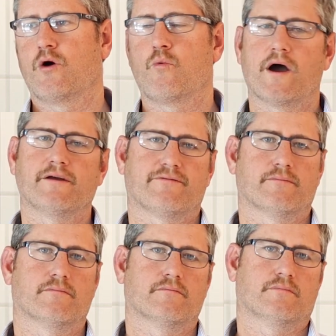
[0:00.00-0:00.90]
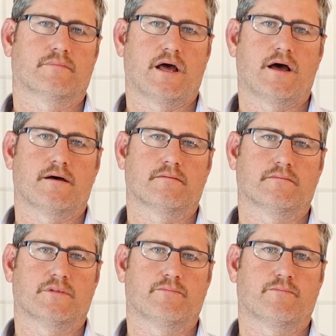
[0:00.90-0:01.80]
away from
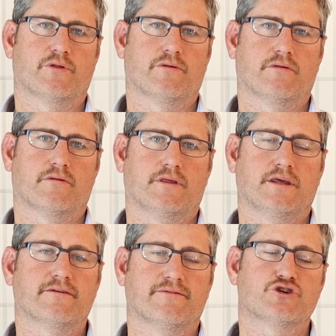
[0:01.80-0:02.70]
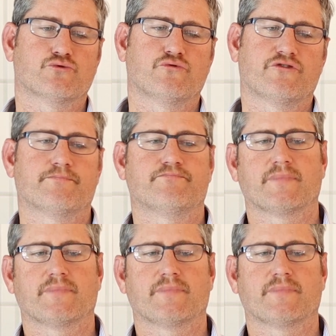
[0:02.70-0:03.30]
the individuals.